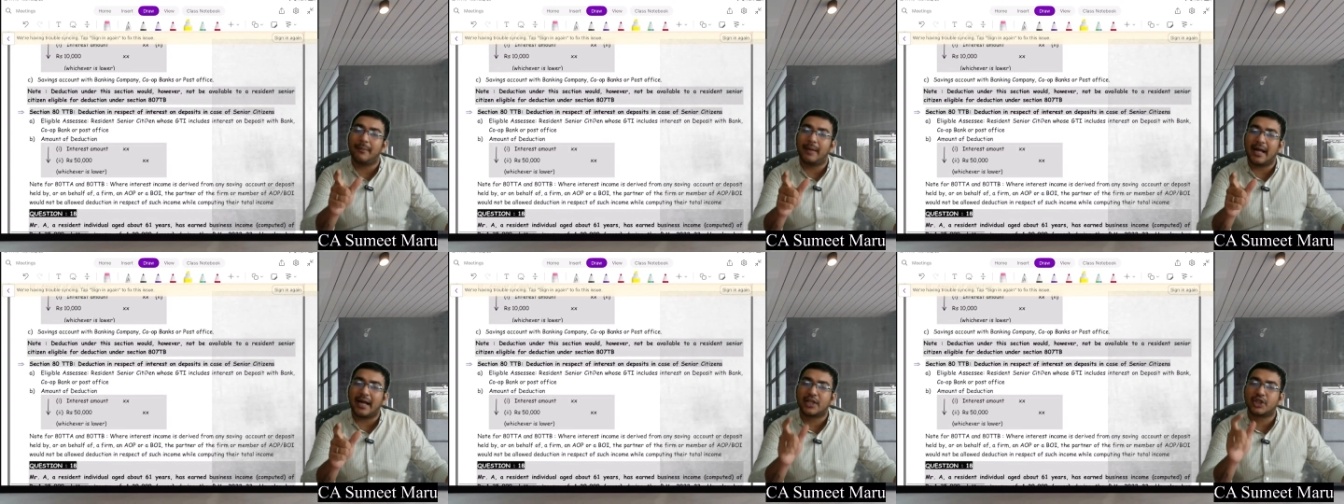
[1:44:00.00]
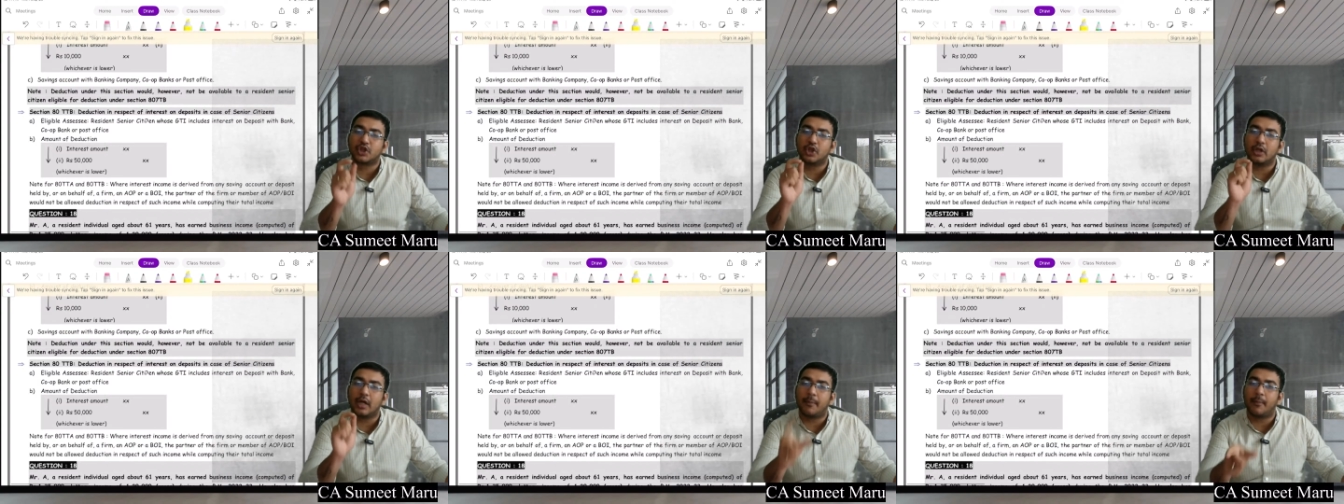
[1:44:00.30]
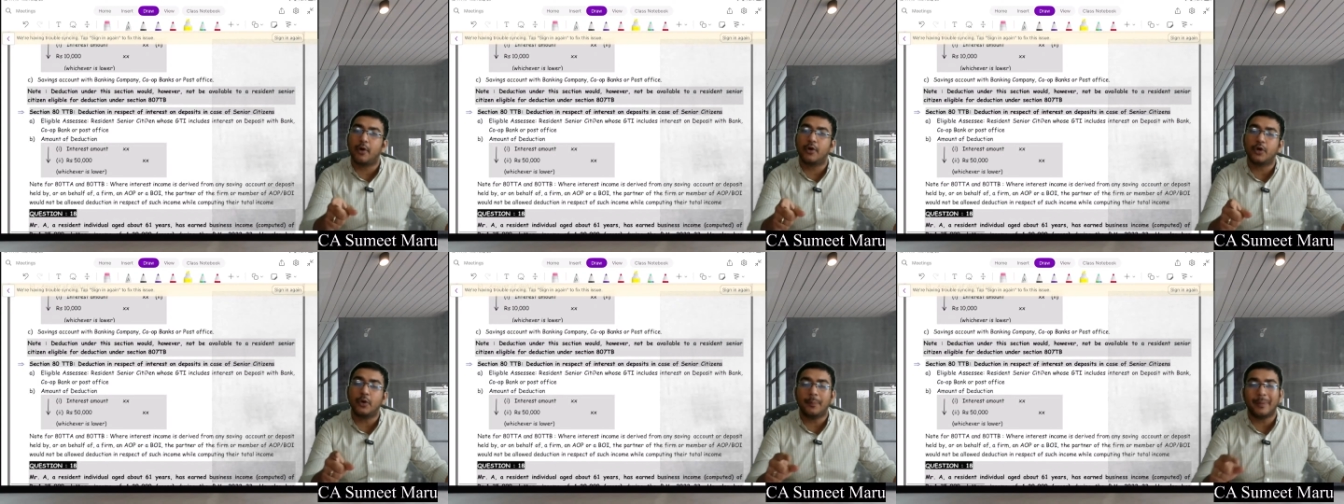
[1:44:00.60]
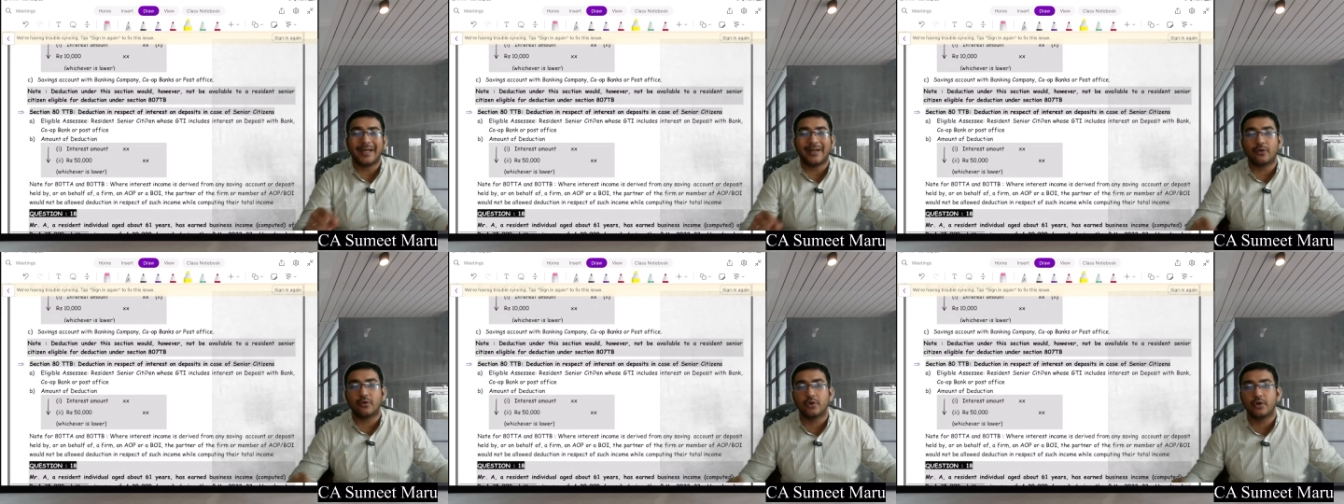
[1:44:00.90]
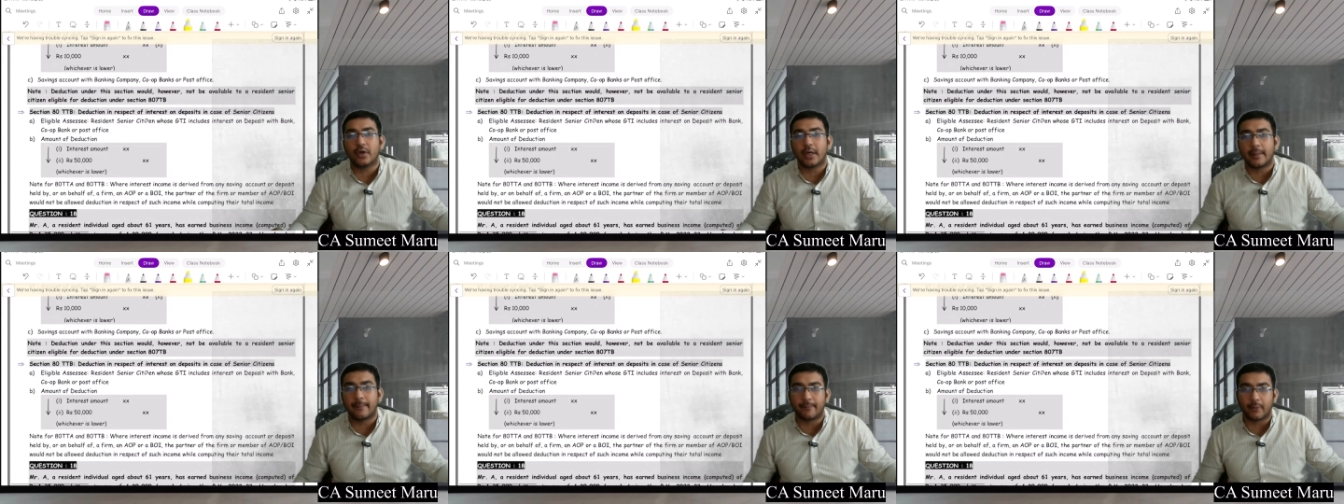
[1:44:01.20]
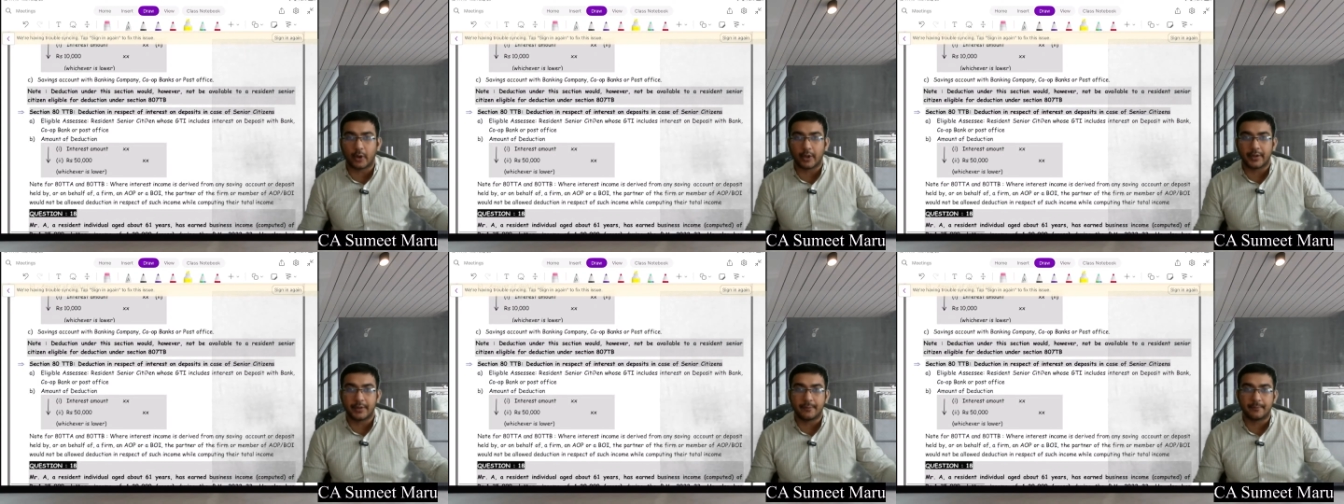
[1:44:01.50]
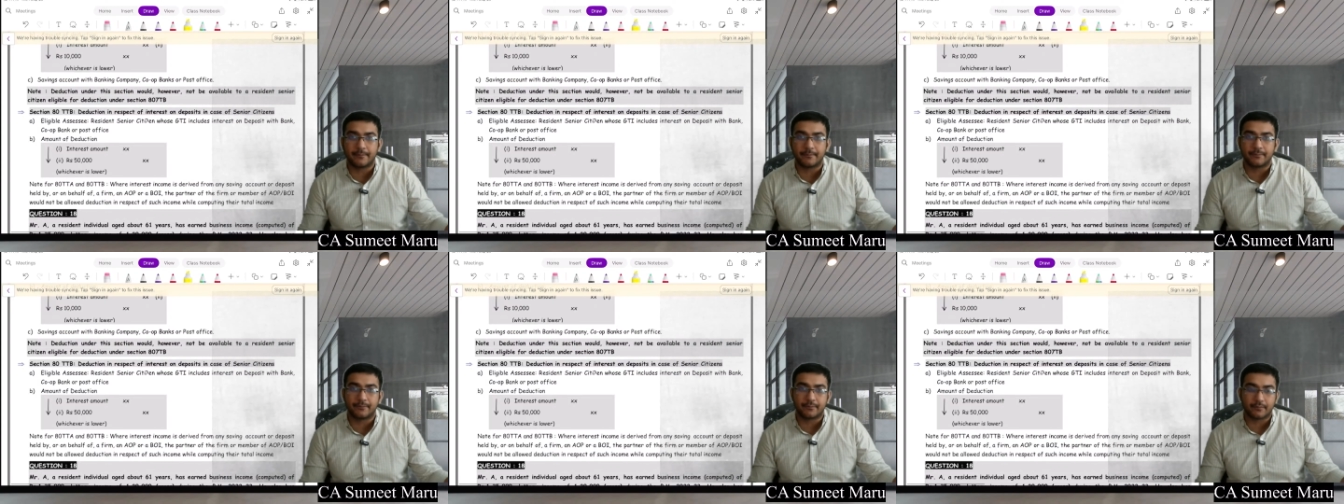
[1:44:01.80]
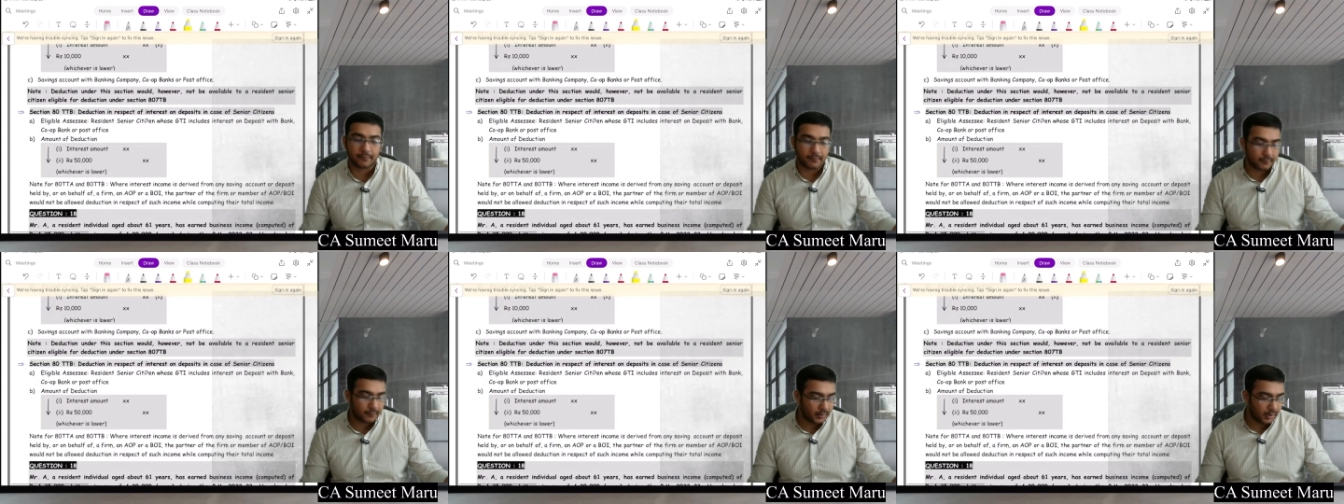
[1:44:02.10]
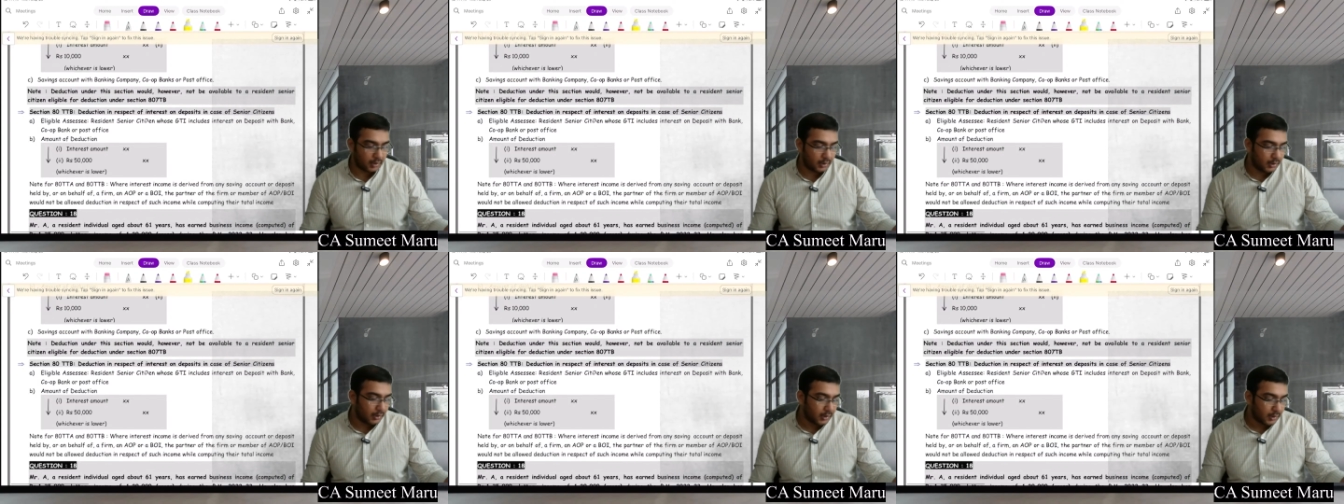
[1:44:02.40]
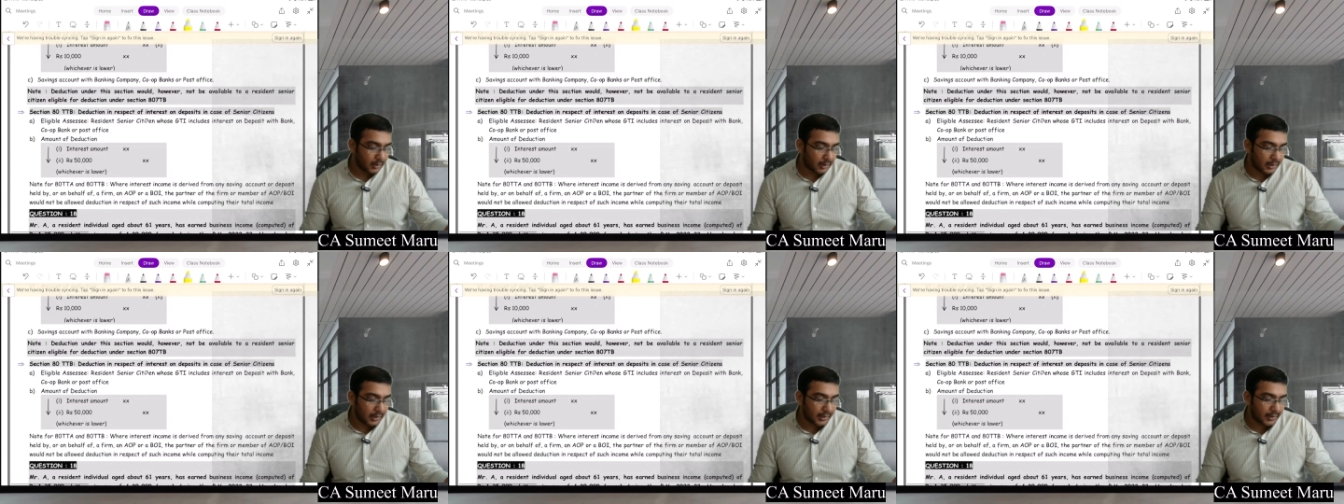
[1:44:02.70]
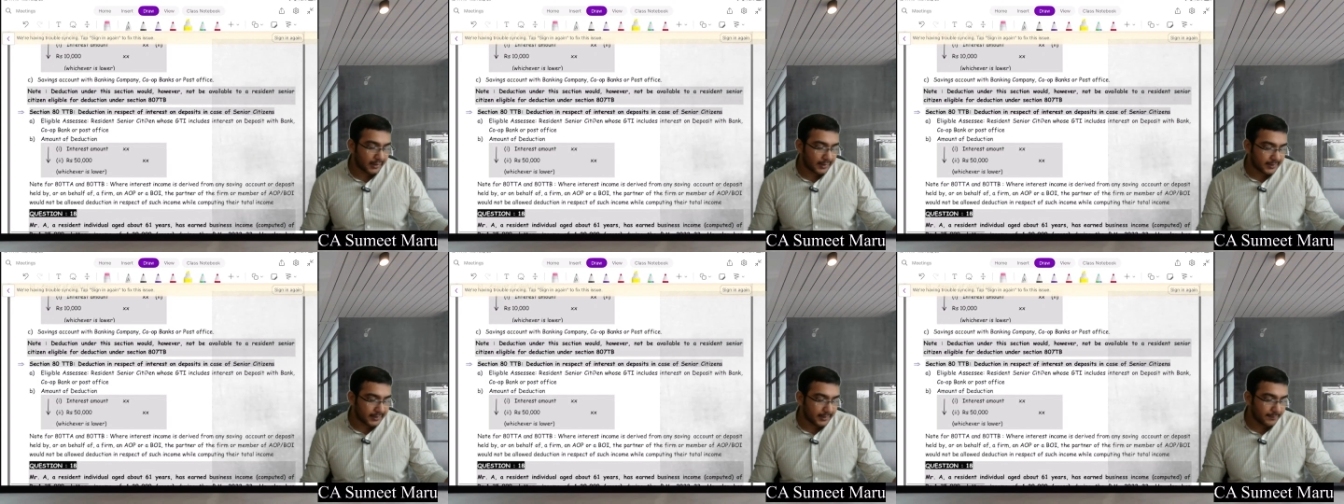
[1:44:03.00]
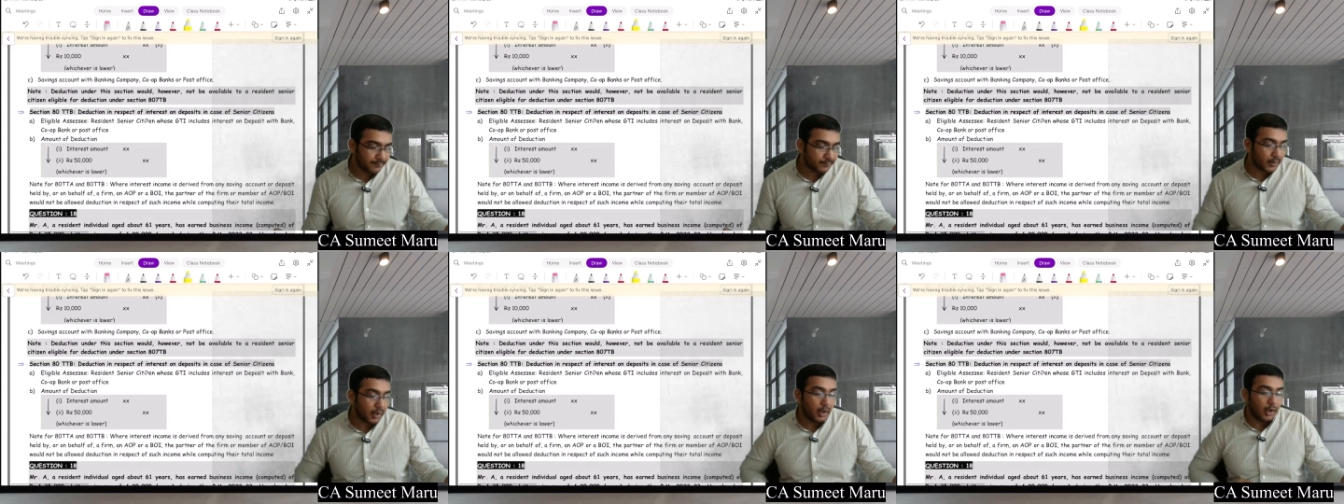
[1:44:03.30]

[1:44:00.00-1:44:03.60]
actual amount you pay to your employee. Clear, Kirti?